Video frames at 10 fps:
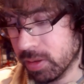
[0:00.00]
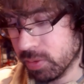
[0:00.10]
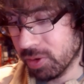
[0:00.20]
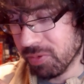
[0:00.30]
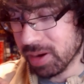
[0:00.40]

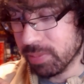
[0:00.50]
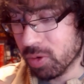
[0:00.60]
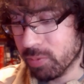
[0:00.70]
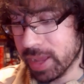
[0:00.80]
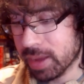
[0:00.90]
So they grounded
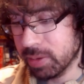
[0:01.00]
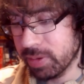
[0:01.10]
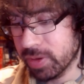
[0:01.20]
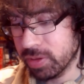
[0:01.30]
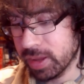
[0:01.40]
more in reality,
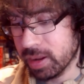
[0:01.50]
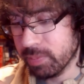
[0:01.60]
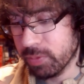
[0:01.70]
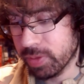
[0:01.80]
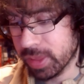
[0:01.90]
we eventually
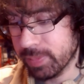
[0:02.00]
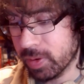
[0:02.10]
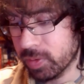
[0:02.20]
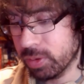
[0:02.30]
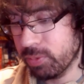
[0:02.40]
ended up with the
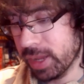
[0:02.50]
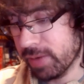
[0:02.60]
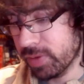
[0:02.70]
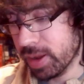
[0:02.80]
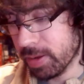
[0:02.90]
same characters we
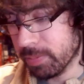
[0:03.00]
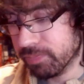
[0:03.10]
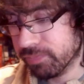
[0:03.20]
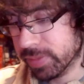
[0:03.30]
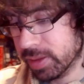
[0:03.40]
have now.
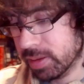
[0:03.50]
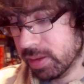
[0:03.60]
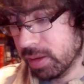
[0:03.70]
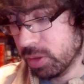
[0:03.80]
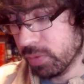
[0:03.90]

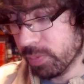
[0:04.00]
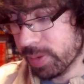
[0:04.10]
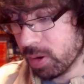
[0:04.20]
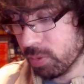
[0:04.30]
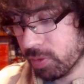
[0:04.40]
So for
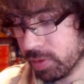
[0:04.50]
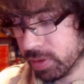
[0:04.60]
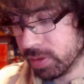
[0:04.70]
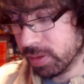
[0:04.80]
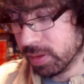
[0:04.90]
better or
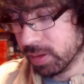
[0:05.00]
worse,